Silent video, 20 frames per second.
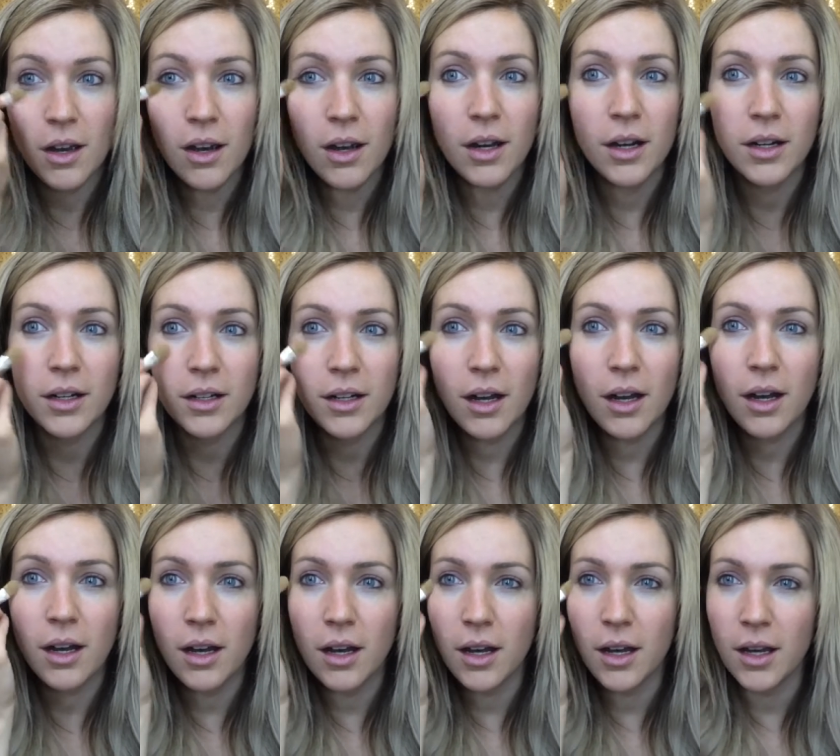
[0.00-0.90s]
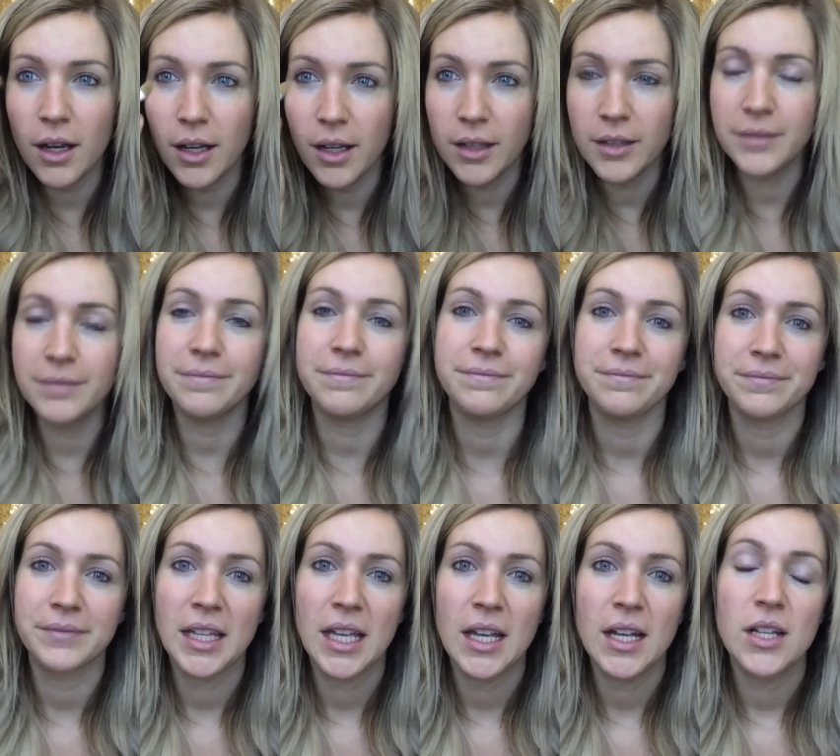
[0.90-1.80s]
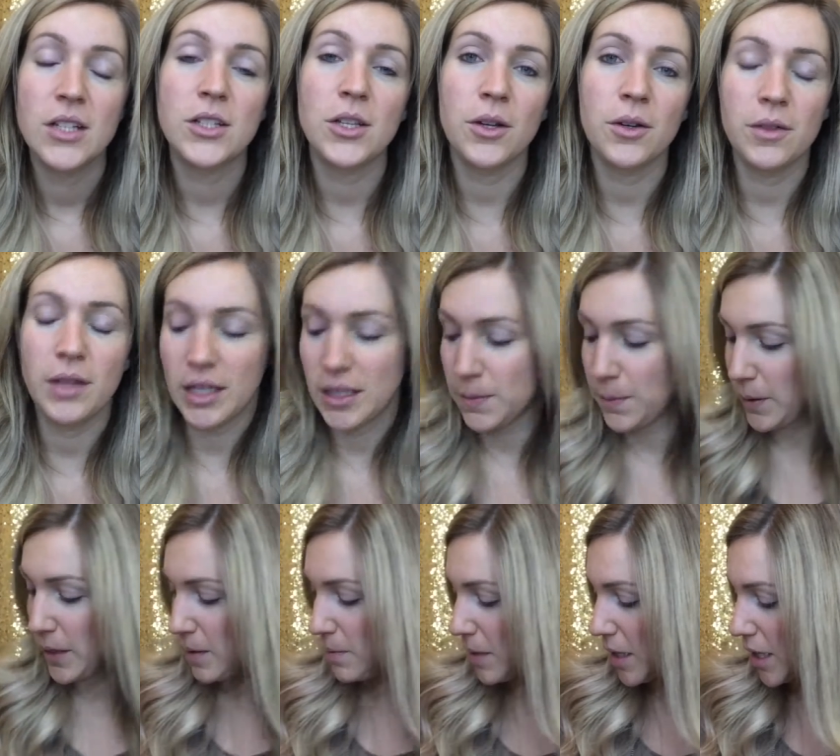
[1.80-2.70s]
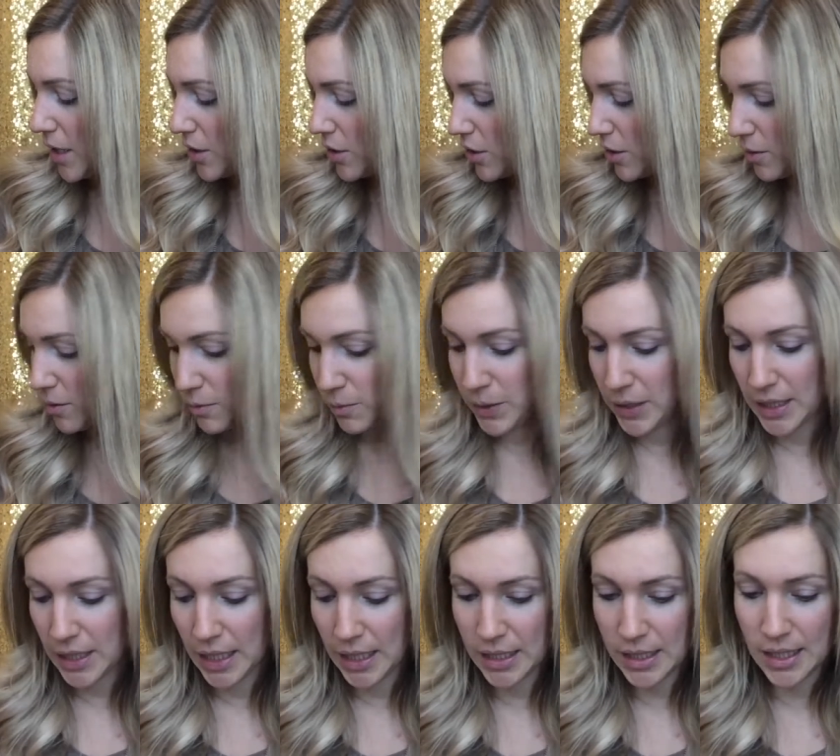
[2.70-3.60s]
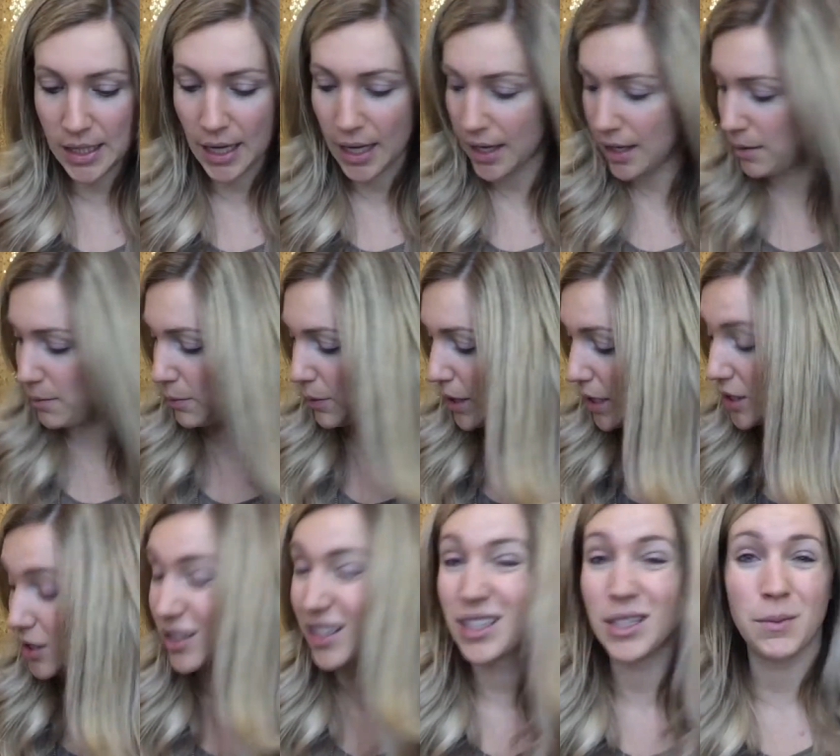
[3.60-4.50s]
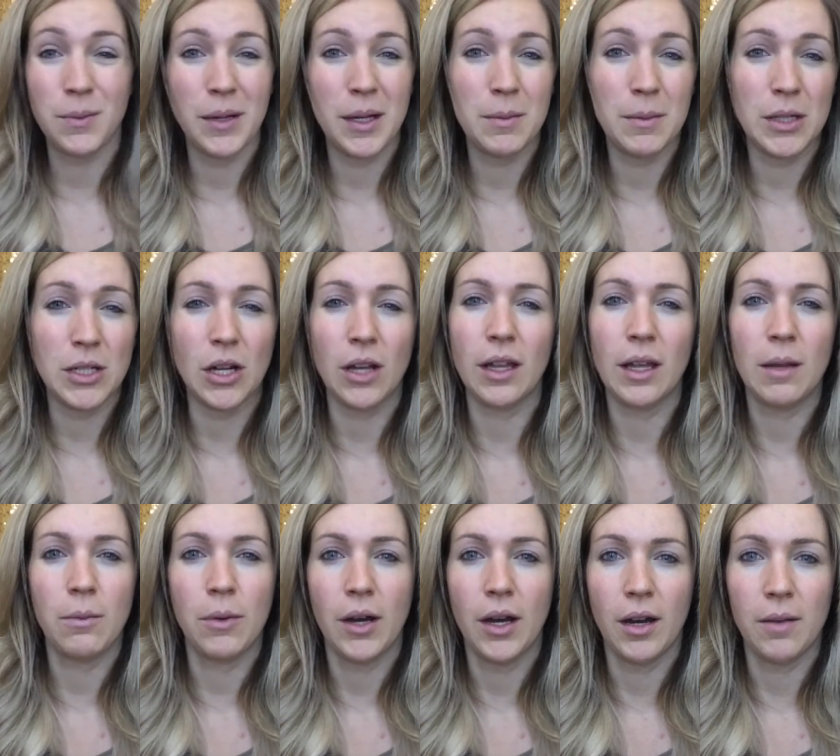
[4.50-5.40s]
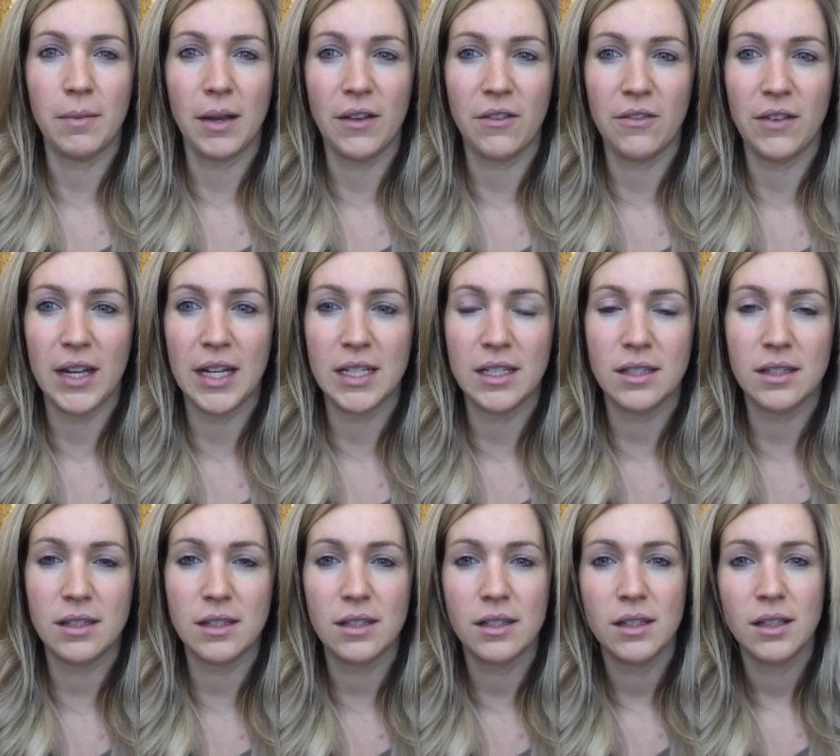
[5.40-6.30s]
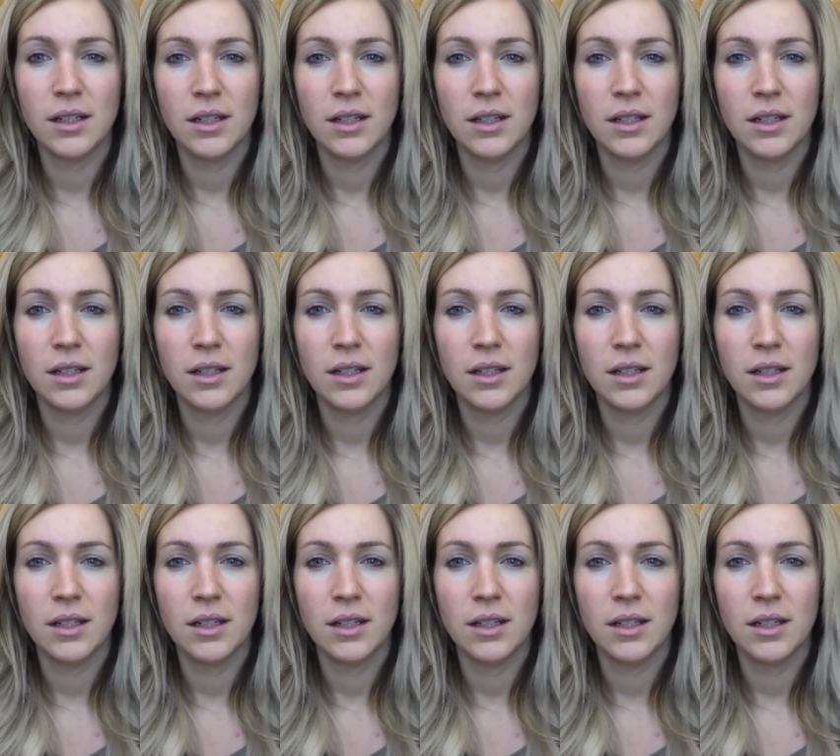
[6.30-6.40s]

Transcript: are gone. So that's pretty much, besides that and blush, that's pretty much all I put on my face